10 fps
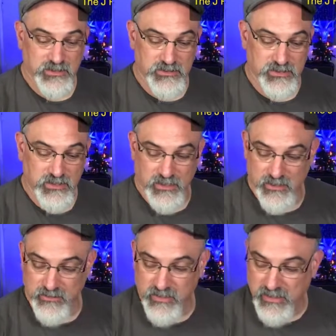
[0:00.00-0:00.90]
So there's
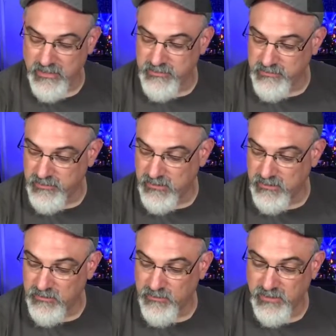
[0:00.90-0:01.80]
another guy
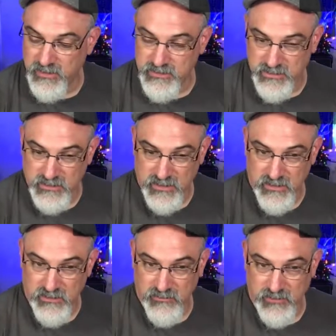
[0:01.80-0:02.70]
who plays
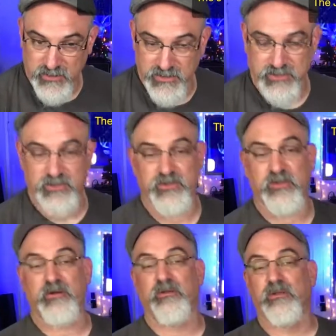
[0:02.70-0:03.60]
with All Star
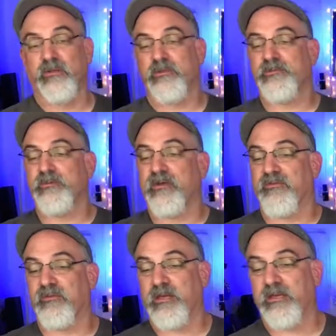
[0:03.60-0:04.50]
Trio, who's been
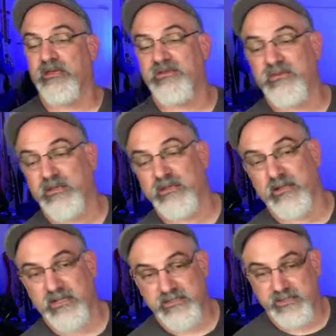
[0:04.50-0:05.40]
covering my gigs for like the
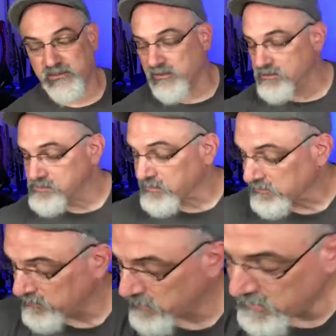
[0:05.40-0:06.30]
last year,
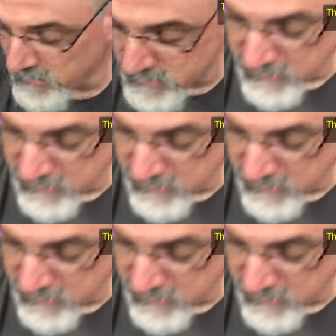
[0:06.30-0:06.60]
and he's